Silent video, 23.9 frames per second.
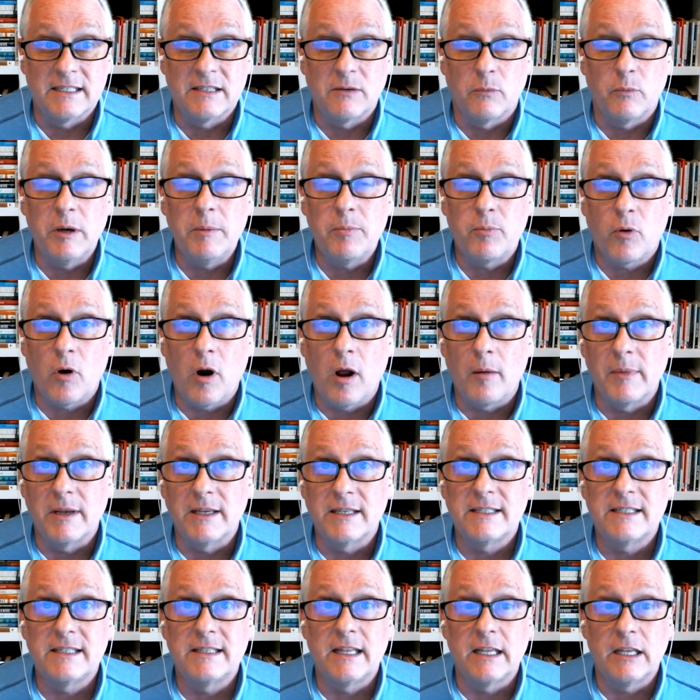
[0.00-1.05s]
We
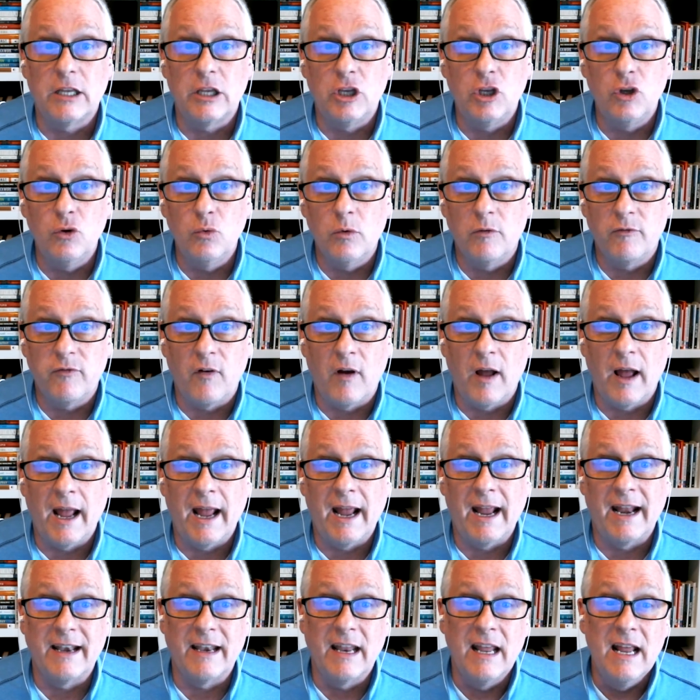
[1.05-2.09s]
promise that you will
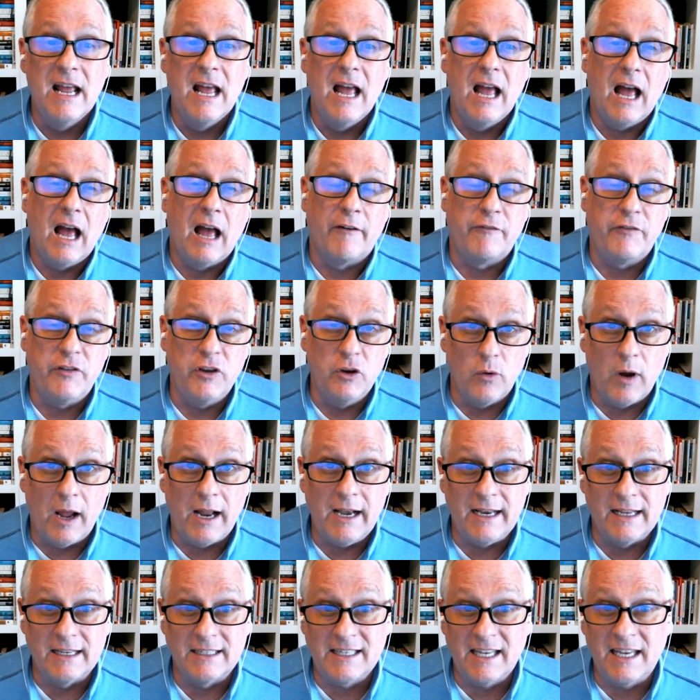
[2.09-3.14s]
find a few
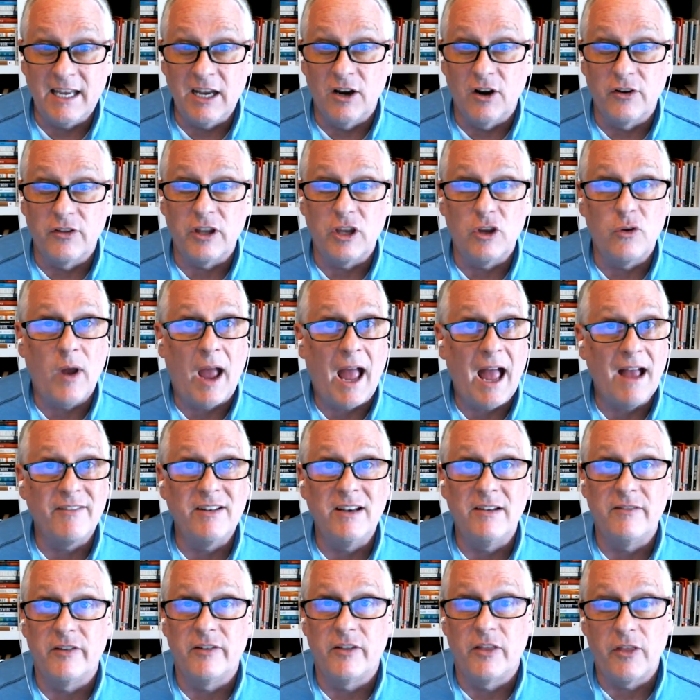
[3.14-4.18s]
ideas here that you haven't
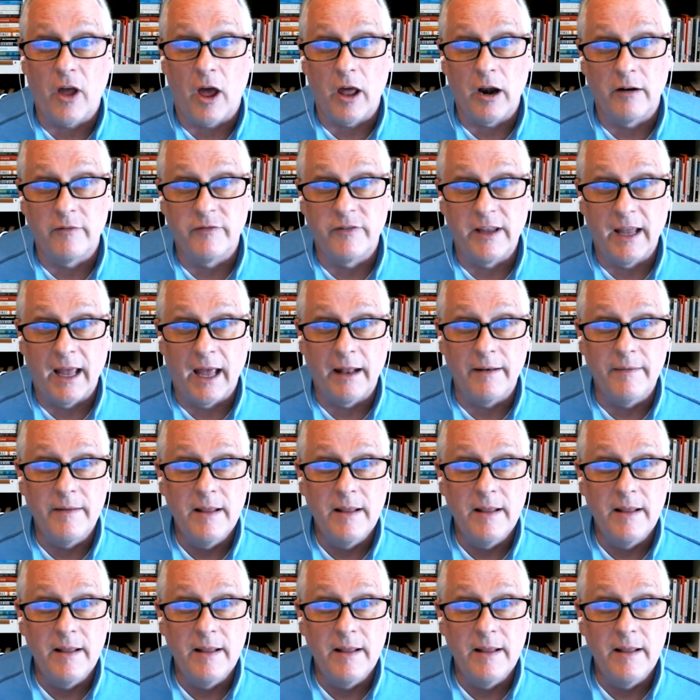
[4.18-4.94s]
even thought of yet.